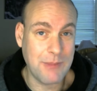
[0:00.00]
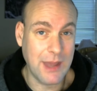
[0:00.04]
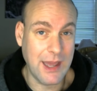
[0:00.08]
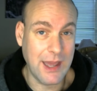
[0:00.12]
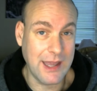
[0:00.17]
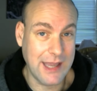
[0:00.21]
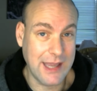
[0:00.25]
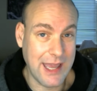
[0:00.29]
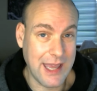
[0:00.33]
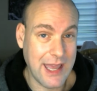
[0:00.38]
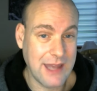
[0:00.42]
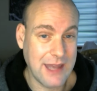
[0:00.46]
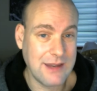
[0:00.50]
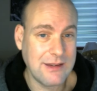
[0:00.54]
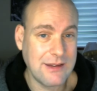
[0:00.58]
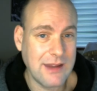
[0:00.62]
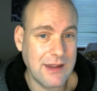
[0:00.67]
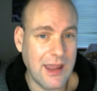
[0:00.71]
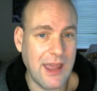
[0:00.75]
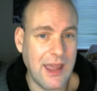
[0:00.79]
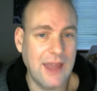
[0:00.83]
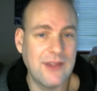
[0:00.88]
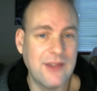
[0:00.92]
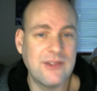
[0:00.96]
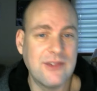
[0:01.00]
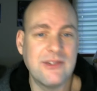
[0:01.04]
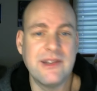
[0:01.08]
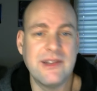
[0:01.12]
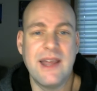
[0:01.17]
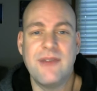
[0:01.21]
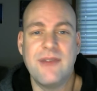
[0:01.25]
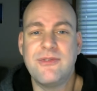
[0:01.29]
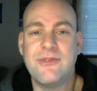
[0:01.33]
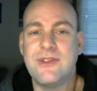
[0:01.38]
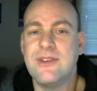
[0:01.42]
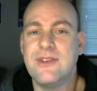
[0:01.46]
again as
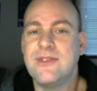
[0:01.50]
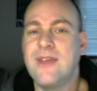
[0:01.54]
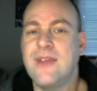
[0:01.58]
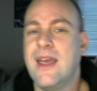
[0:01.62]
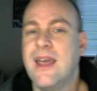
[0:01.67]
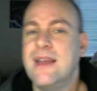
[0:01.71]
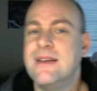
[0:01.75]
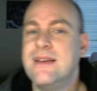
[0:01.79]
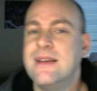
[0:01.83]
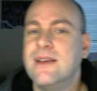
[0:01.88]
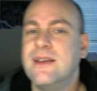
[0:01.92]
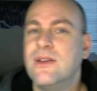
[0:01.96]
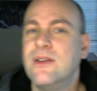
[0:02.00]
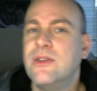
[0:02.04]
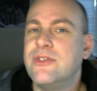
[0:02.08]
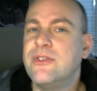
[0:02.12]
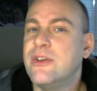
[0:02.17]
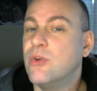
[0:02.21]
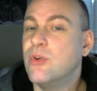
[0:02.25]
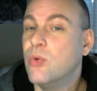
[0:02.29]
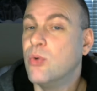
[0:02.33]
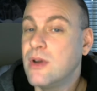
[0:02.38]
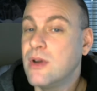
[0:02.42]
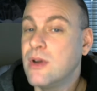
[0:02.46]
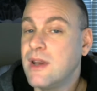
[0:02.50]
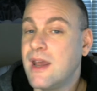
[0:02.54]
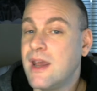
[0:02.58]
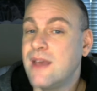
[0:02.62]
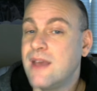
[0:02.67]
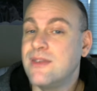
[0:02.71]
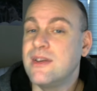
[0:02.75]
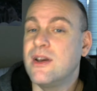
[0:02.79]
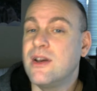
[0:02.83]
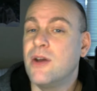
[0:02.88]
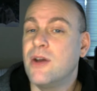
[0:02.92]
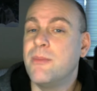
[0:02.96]
leftist ideals and
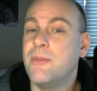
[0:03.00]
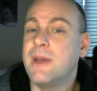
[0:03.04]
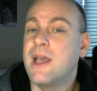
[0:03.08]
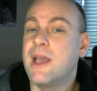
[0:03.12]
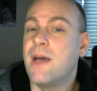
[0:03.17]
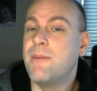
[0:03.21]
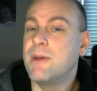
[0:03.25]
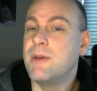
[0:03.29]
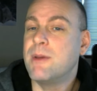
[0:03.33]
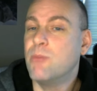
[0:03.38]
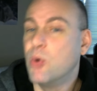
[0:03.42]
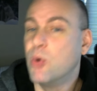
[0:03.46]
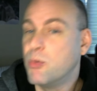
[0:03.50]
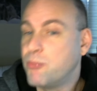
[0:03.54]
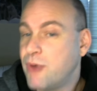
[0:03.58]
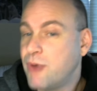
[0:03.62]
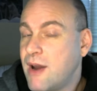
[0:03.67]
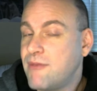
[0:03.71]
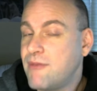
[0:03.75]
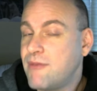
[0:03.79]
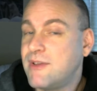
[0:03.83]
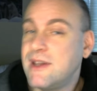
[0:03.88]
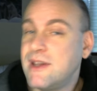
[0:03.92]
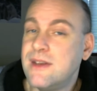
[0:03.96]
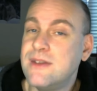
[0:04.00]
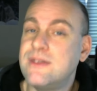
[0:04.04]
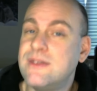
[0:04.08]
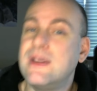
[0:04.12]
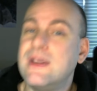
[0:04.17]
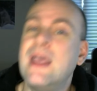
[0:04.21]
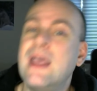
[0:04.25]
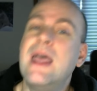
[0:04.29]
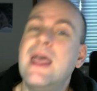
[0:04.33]
organizing are becoming more prevalent,